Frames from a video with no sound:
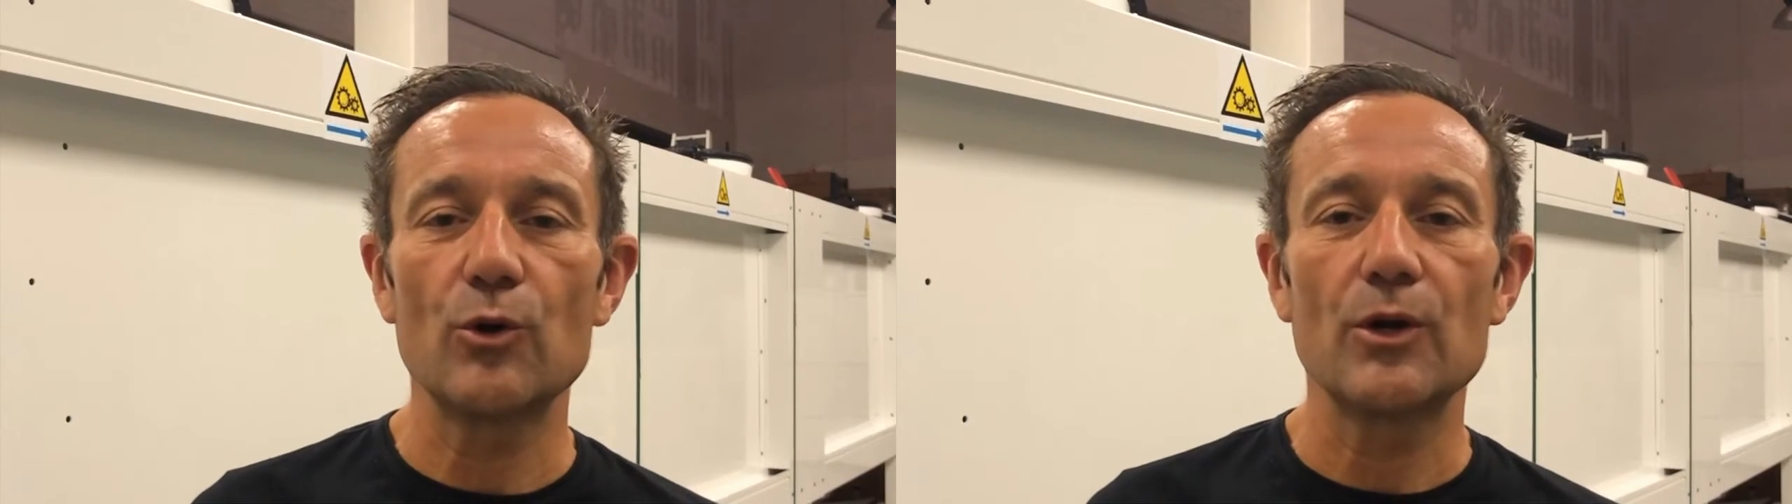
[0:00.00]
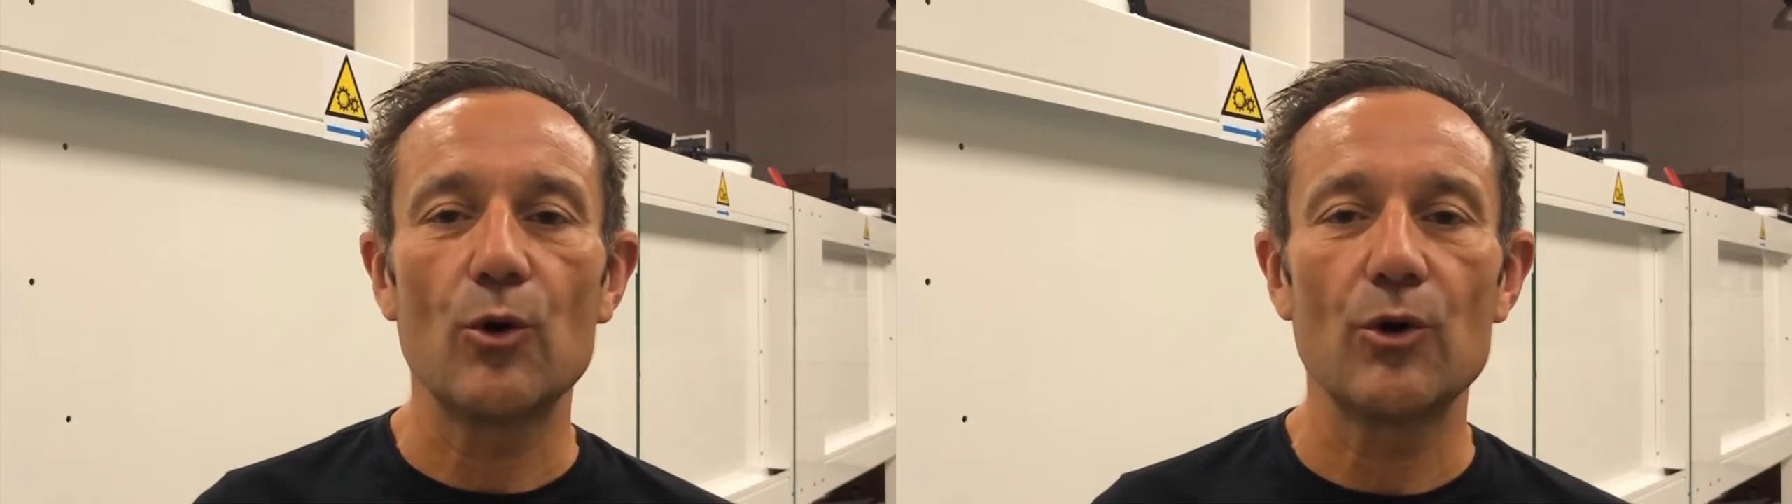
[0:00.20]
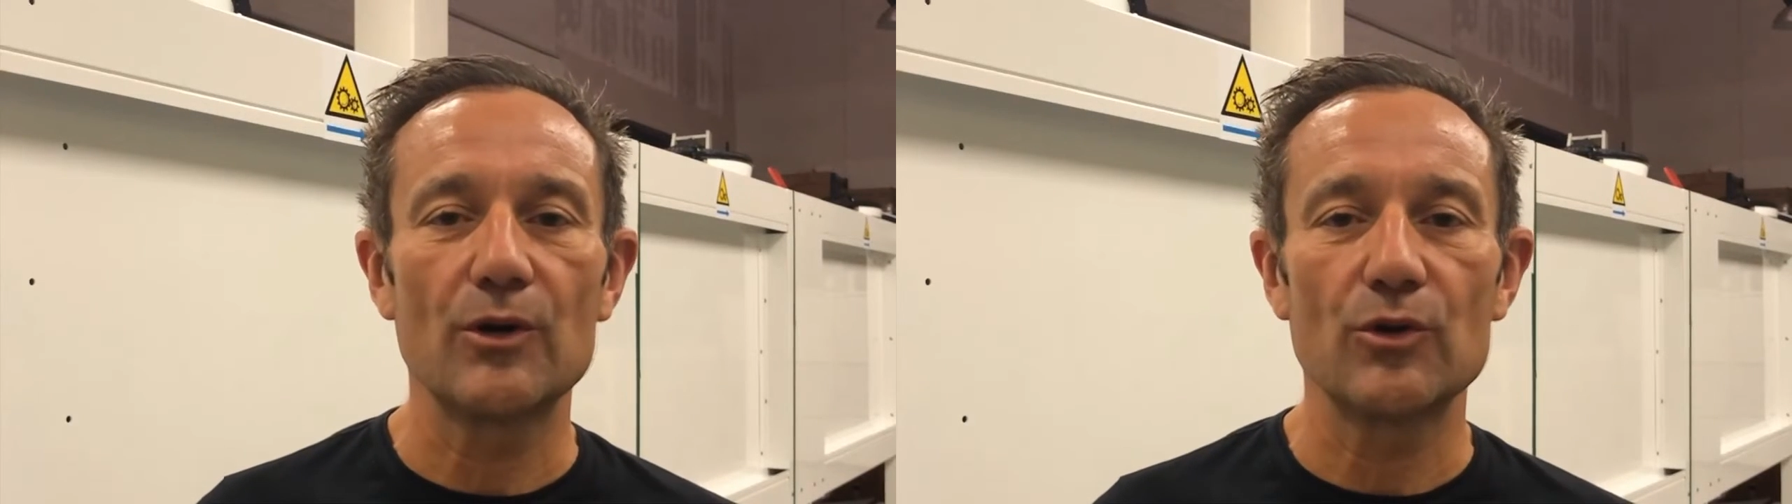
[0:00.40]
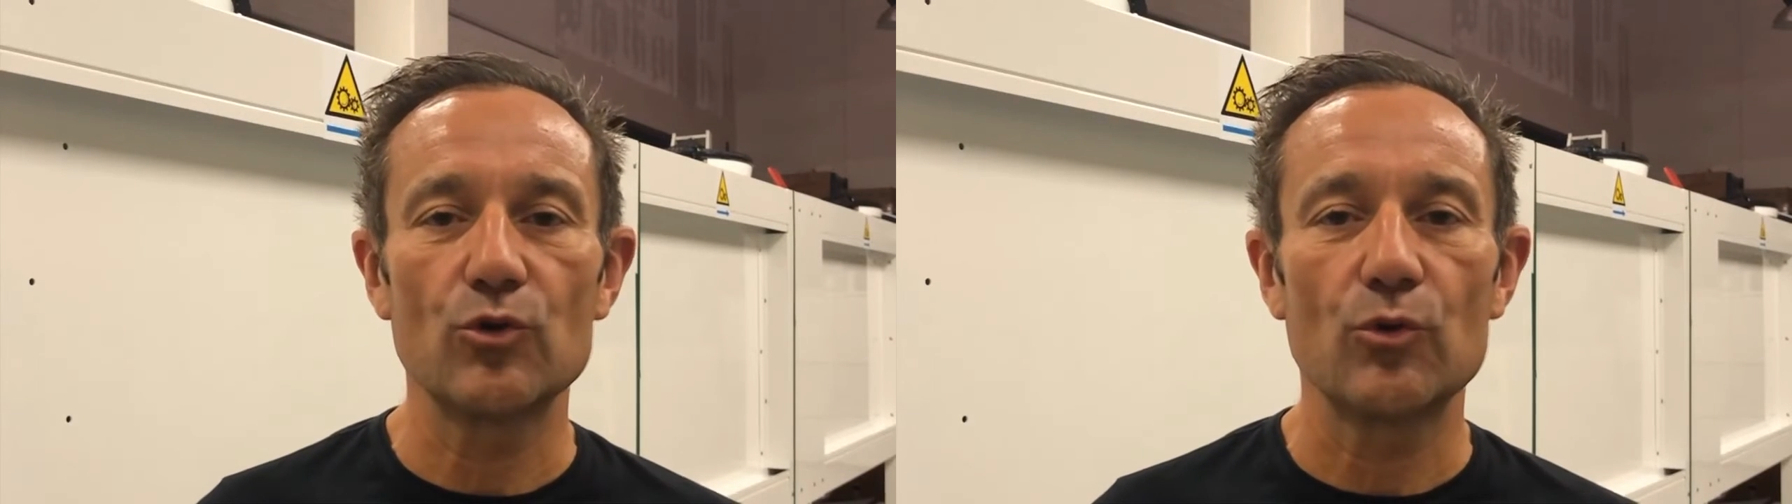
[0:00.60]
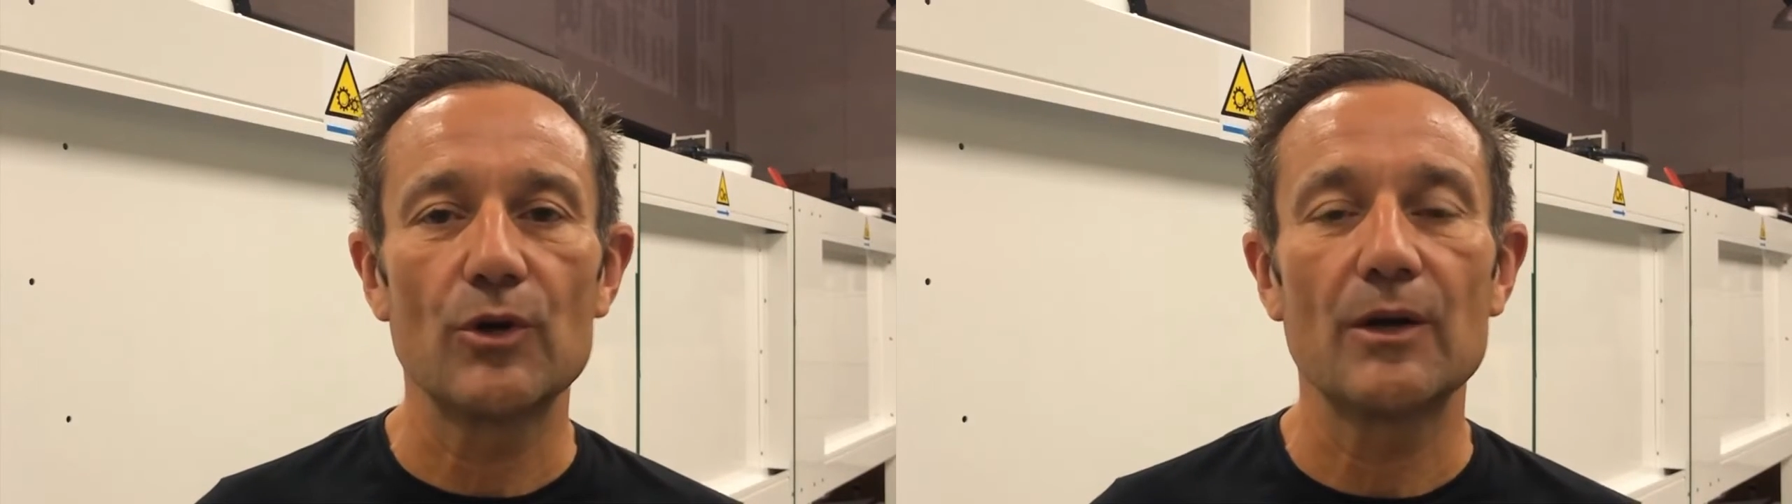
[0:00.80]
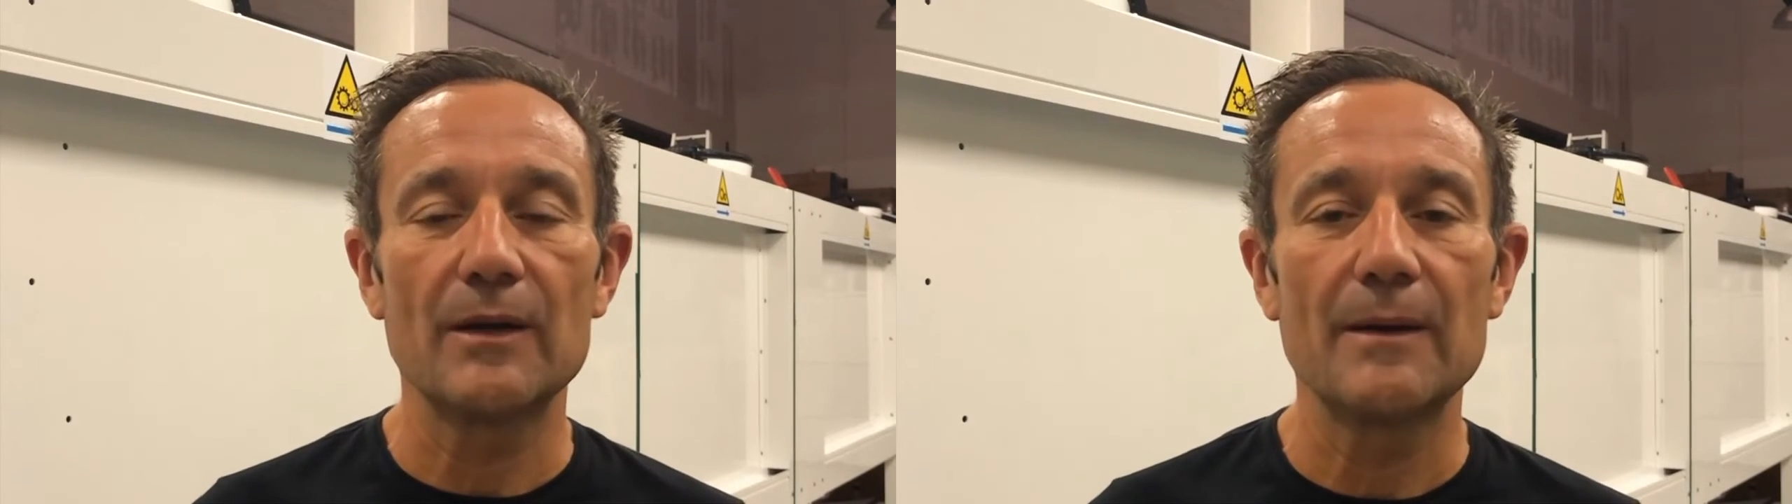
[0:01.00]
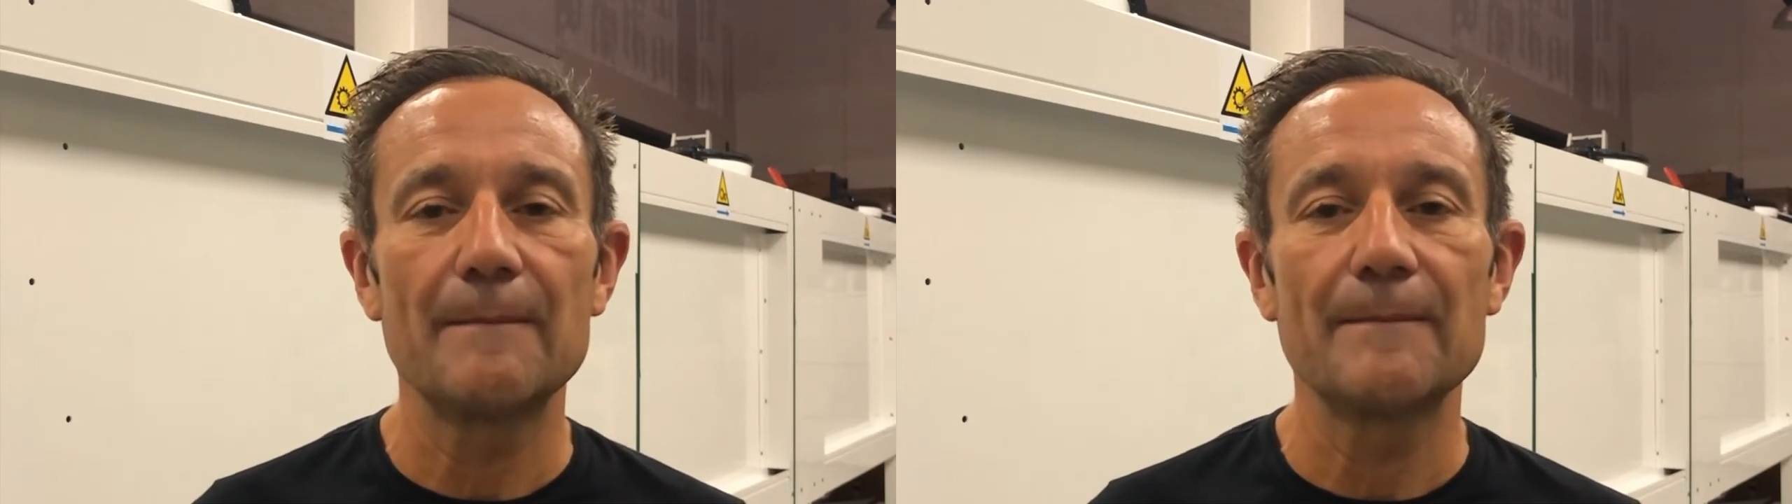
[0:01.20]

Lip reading: or an oil cooler.